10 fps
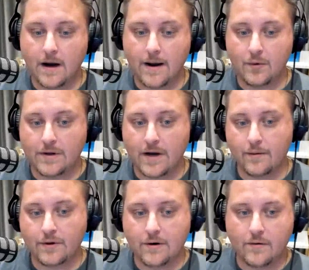I
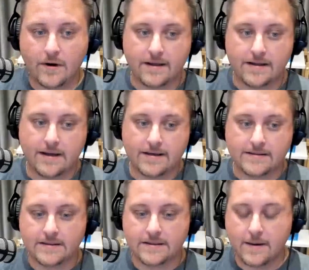would go ahead and
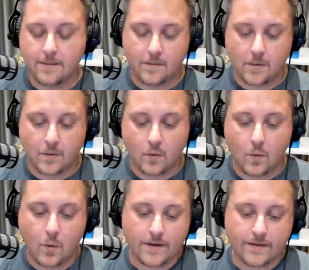ask
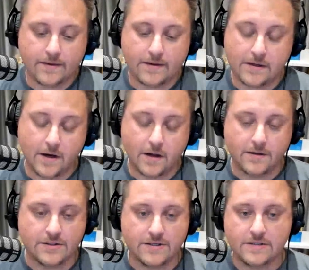what
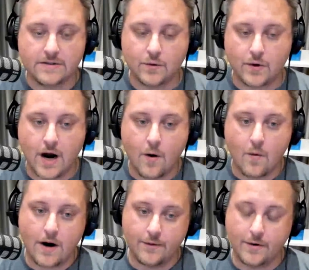technologies or
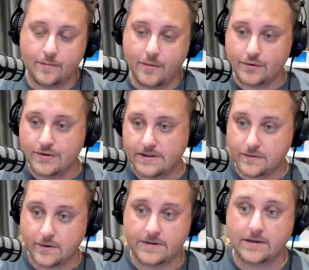how are you approaching
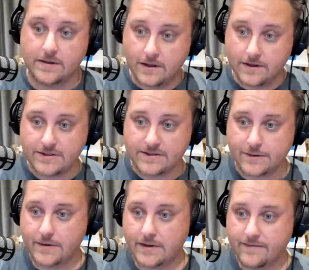this? What technologies
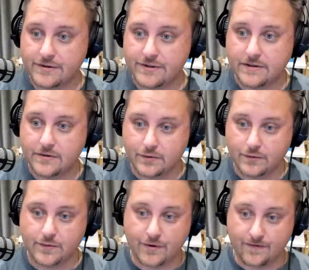are you leveraging
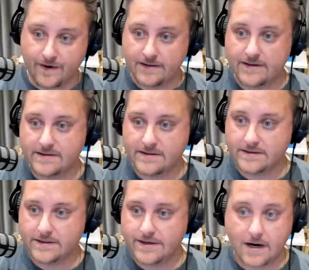to provide
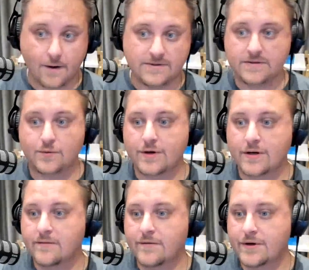distance learning? How is this
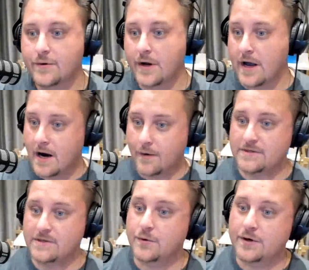working for you? How
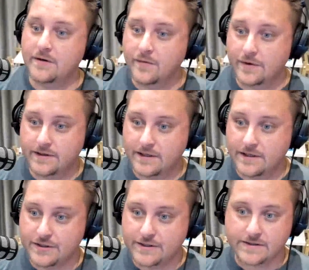is it working for the
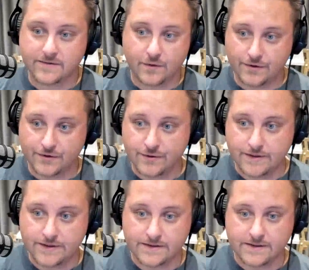teachers, for your
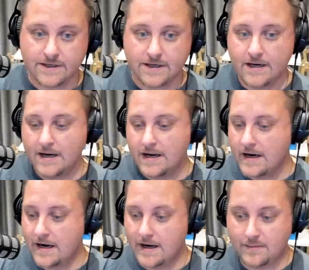students?
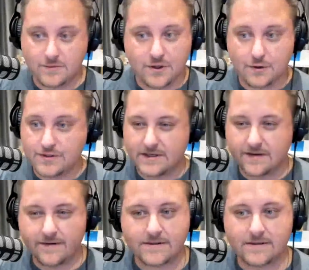Just
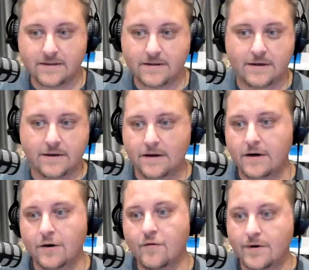give us an
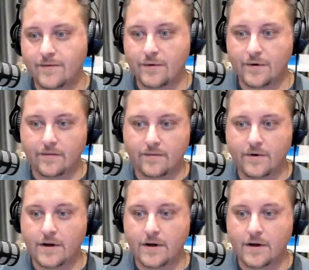overview of